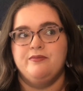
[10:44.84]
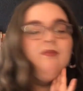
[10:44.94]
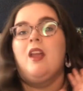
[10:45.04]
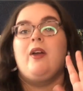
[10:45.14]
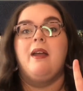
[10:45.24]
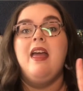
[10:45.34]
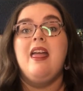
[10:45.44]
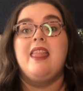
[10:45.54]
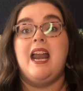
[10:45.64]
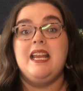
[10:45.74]
Okay,
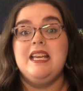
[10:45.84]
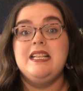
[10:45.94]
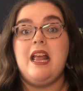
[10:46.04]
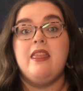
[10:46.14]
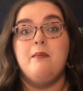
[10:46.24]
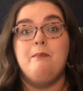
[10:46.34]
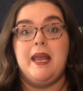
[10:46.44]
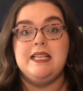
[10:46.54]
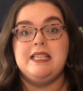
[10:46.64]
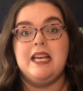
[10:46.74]
that is the
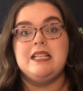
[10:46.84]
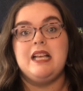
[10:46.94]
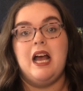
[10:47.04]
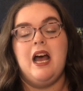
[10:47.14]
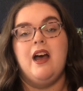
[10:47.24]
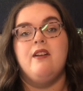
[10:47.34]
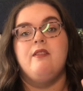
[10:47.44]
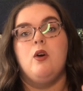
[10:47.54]
basics of